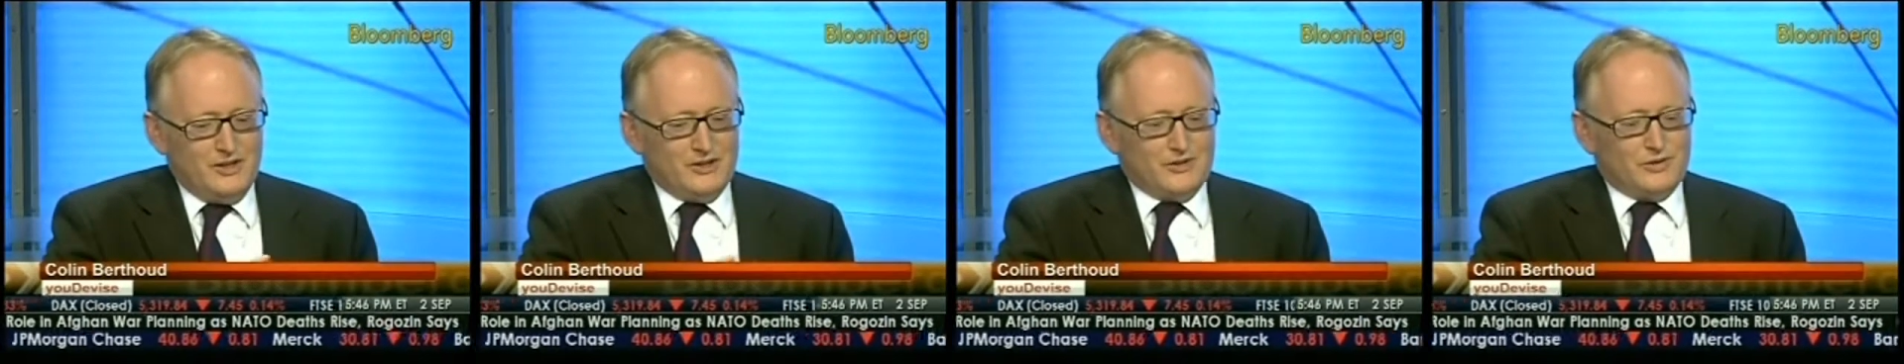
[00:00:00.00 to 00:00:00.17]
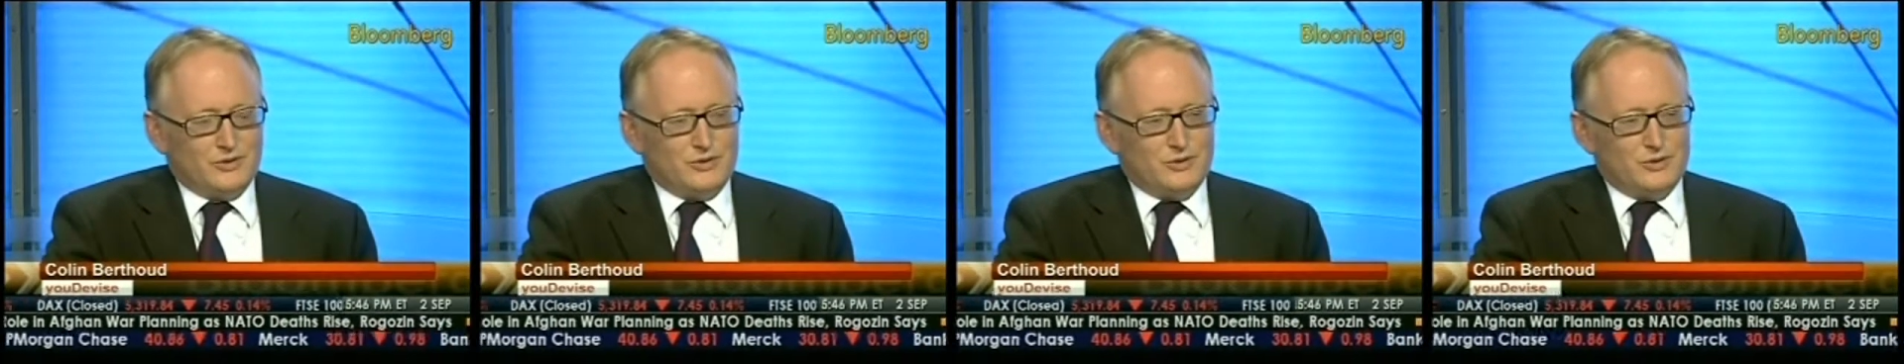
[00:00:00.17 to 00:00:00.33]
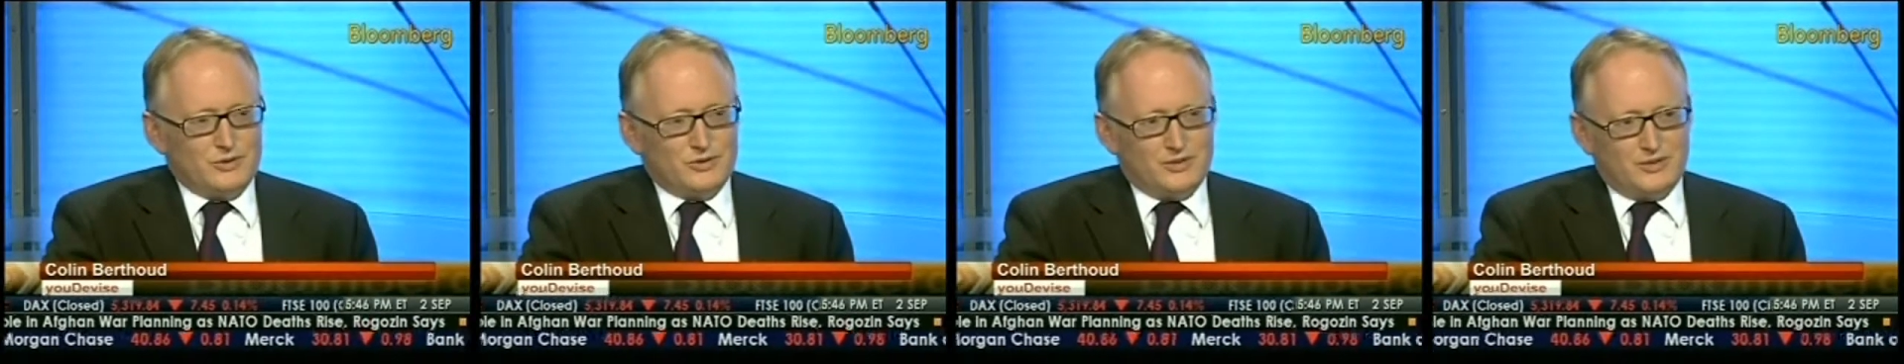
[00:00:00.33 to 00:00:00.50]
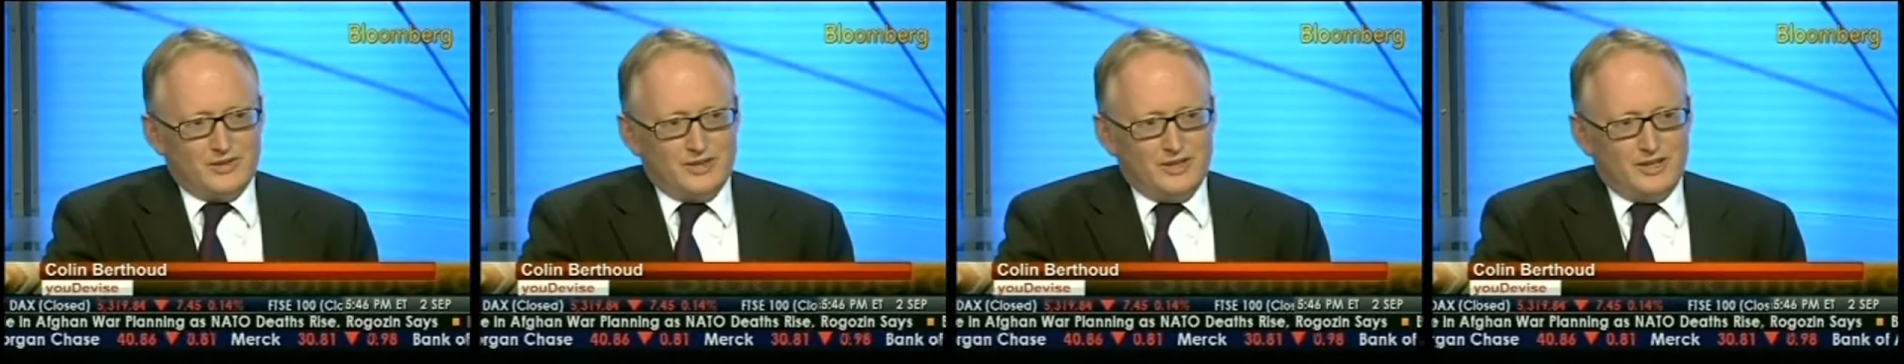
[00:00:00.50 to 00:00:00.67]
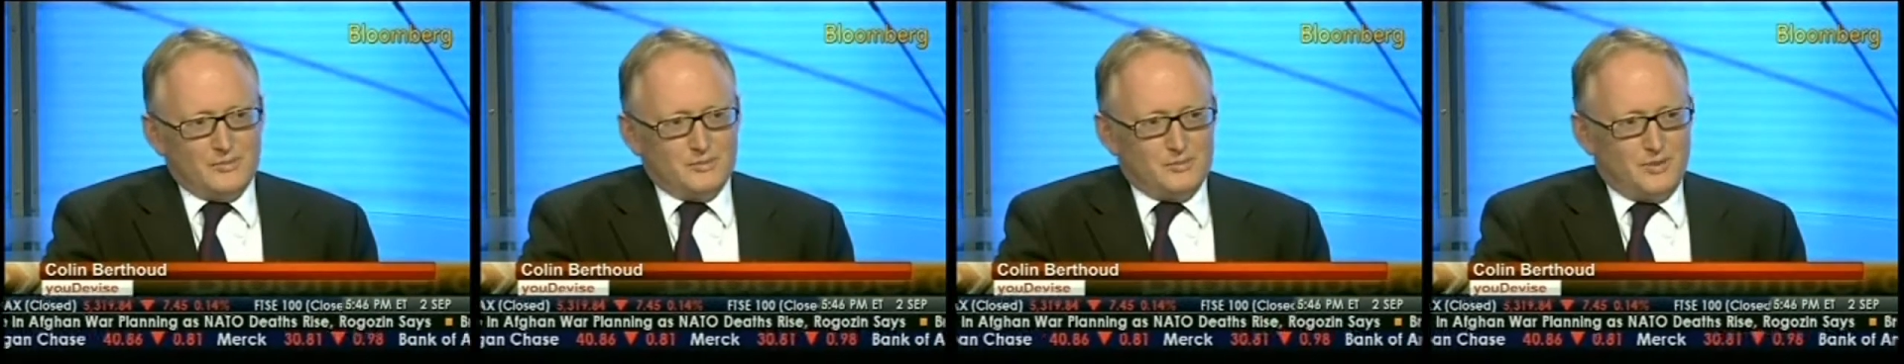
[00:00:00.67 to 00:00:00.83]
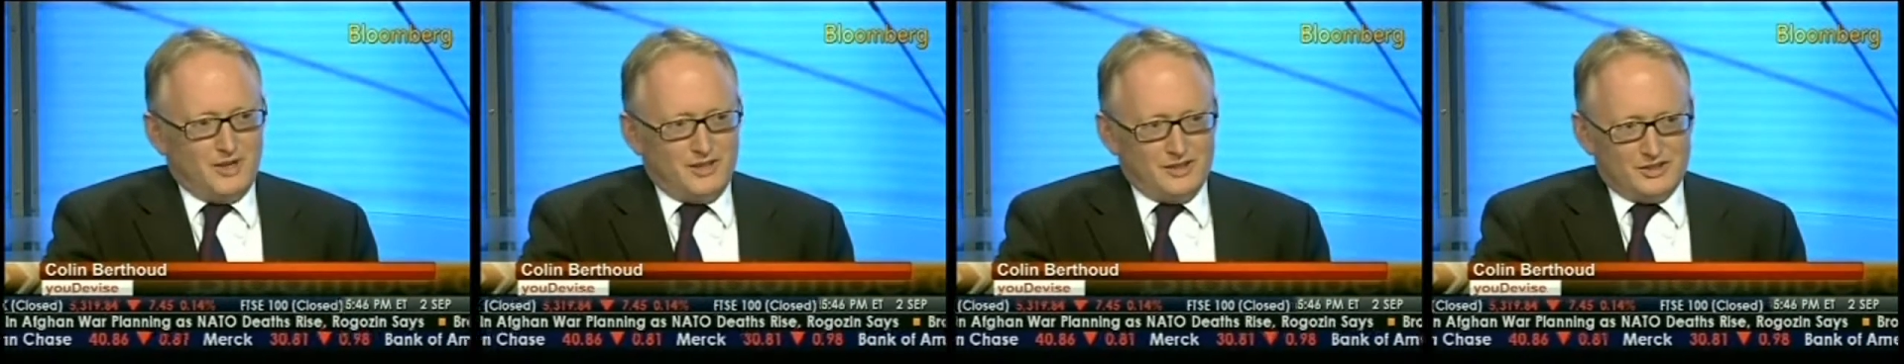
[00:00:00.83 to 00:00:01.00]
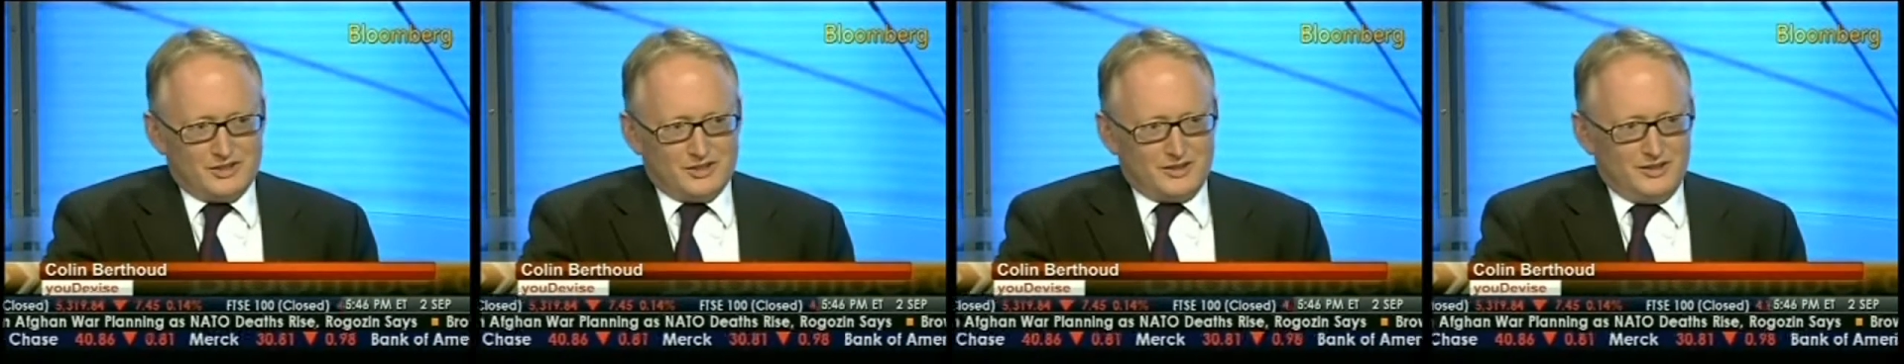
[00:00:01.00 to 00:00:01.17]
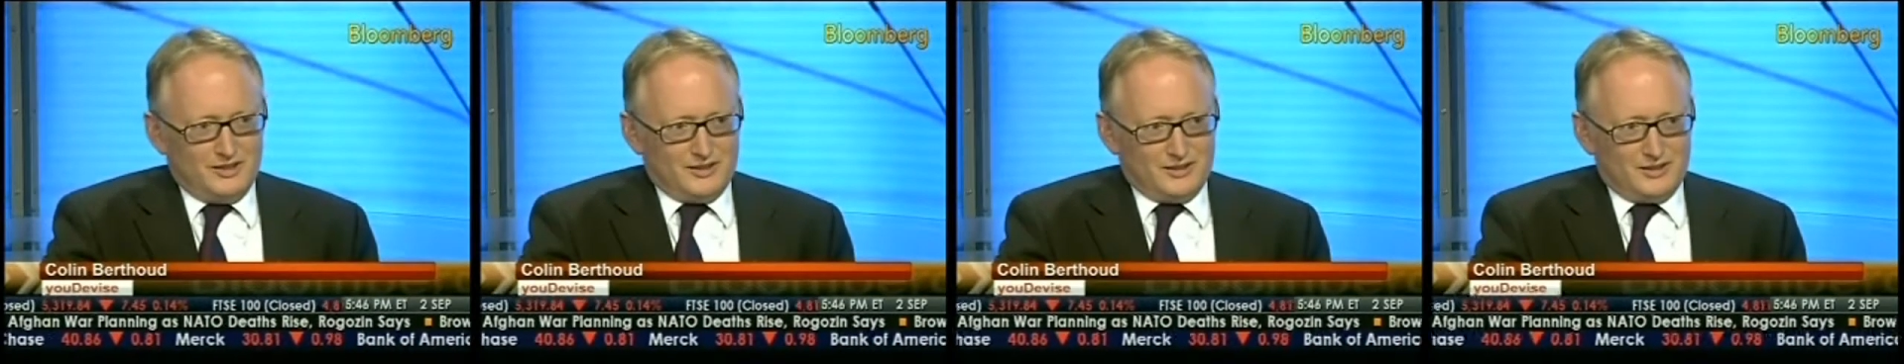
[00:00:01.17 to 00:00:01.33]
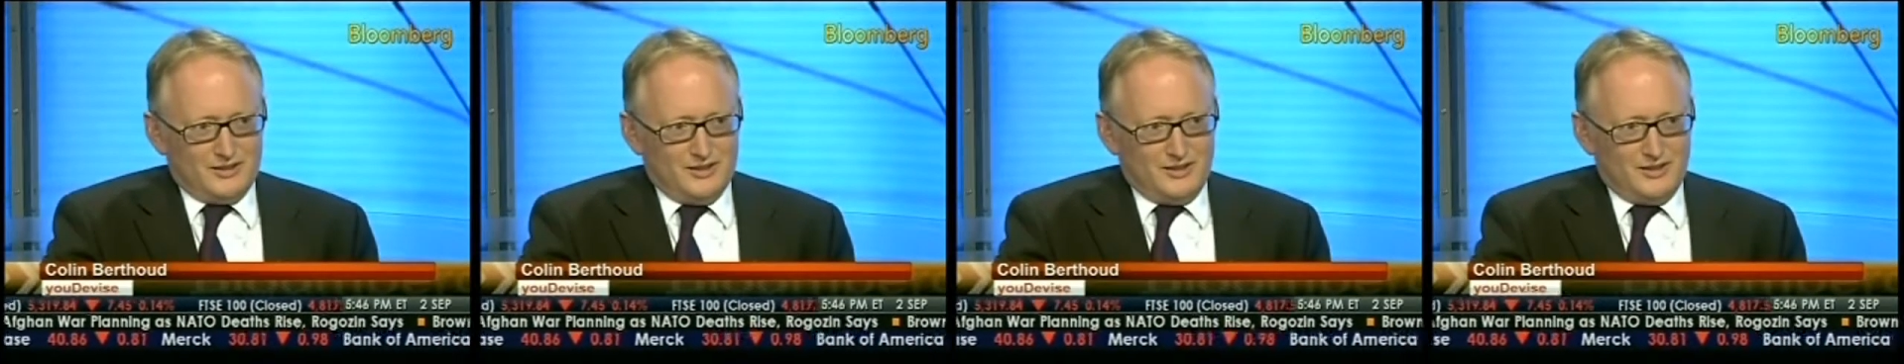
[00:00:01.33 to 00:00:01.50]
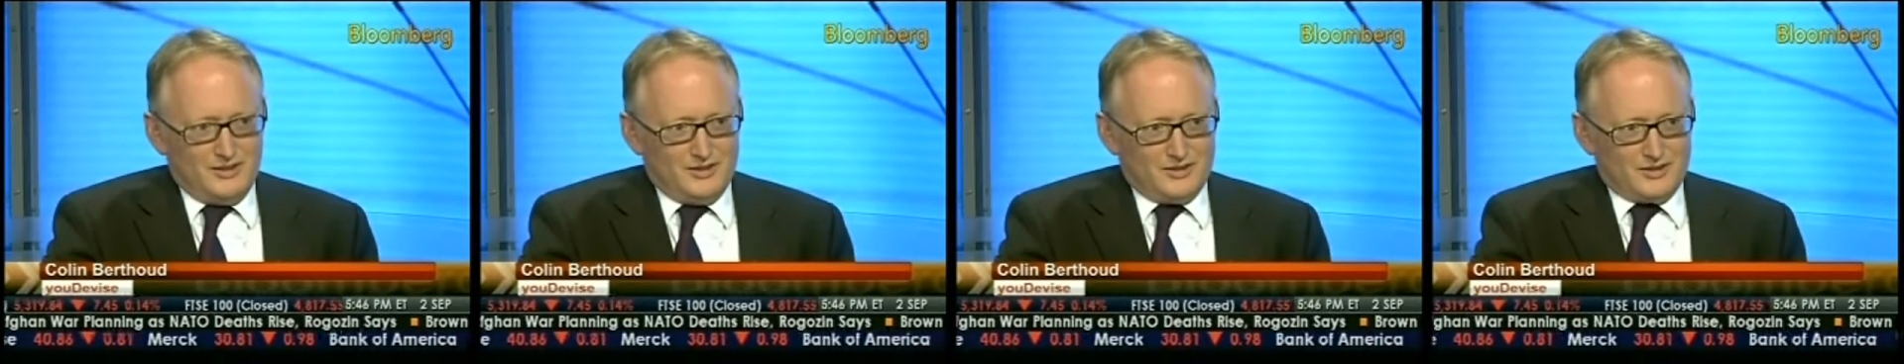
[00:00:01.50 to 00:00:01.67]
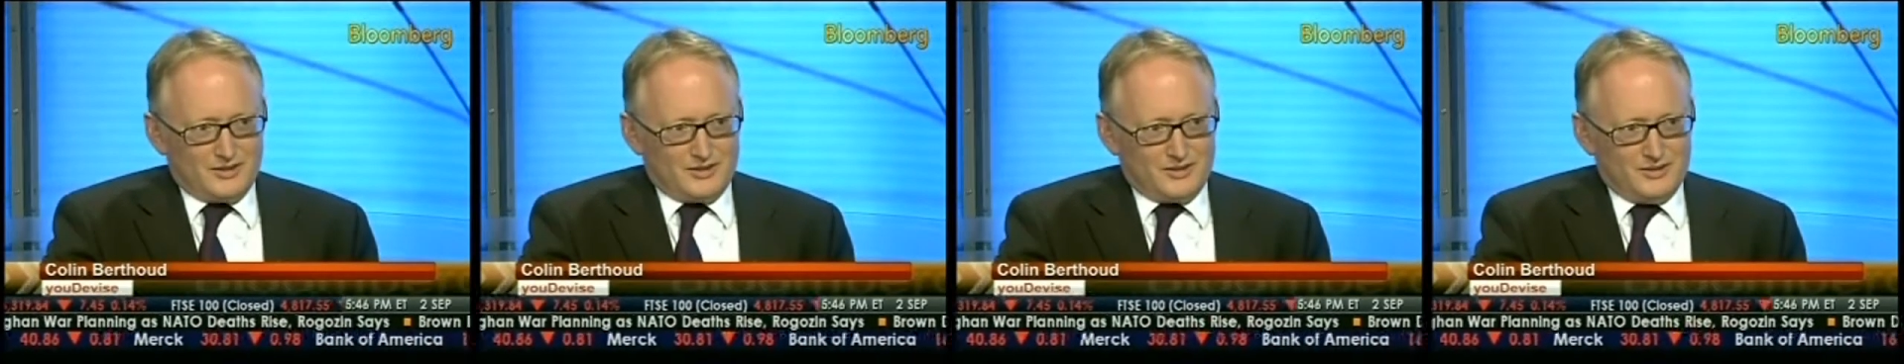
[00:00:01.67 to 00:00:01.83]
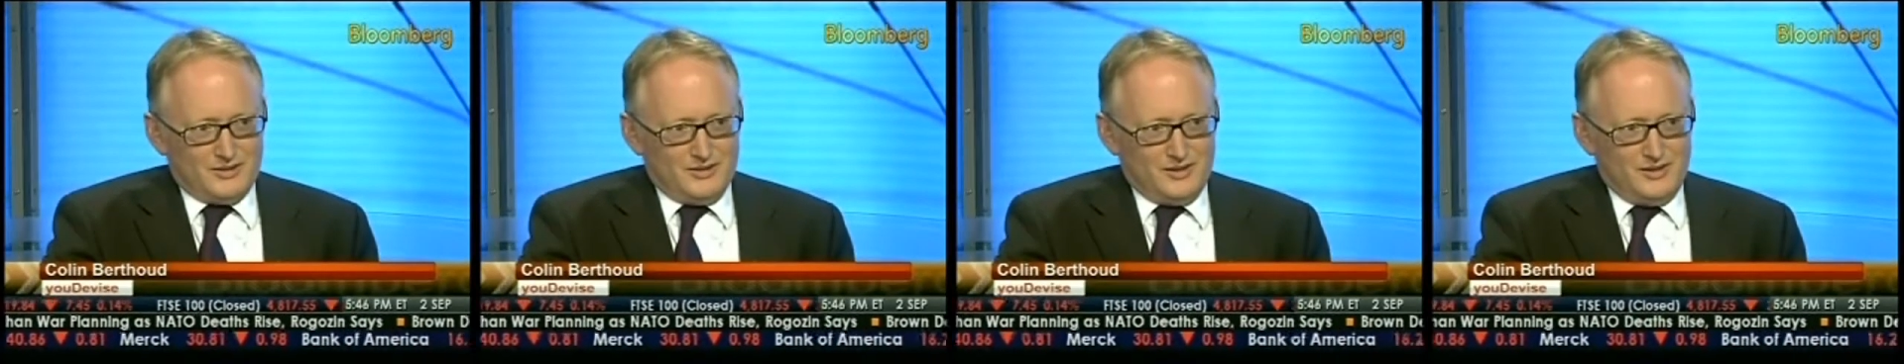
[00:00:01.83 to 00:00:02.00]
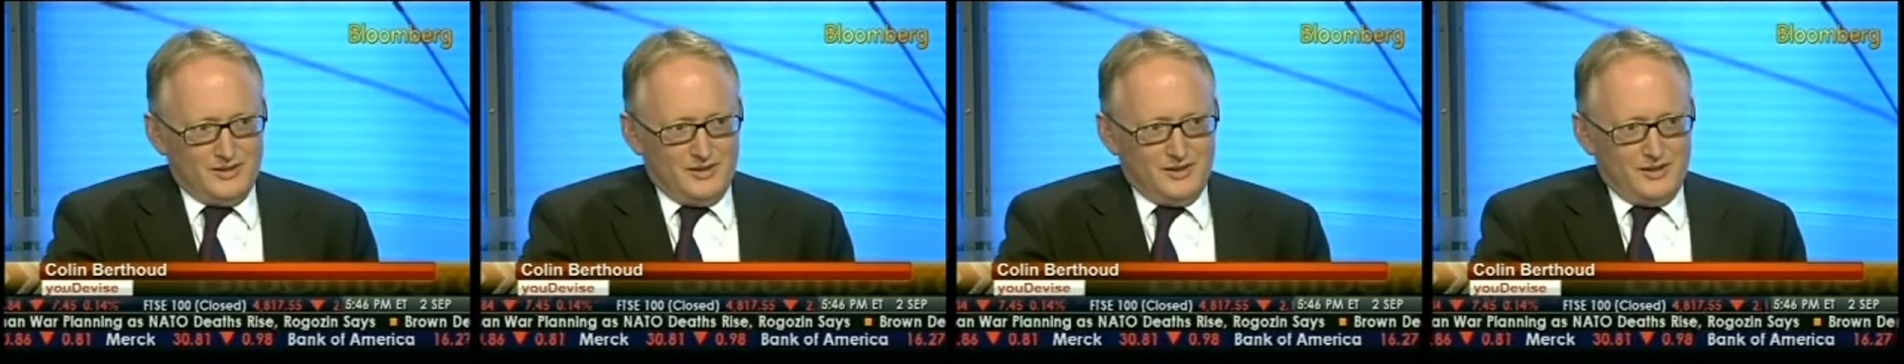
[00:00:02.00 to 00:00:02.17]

through to their buy-side clients.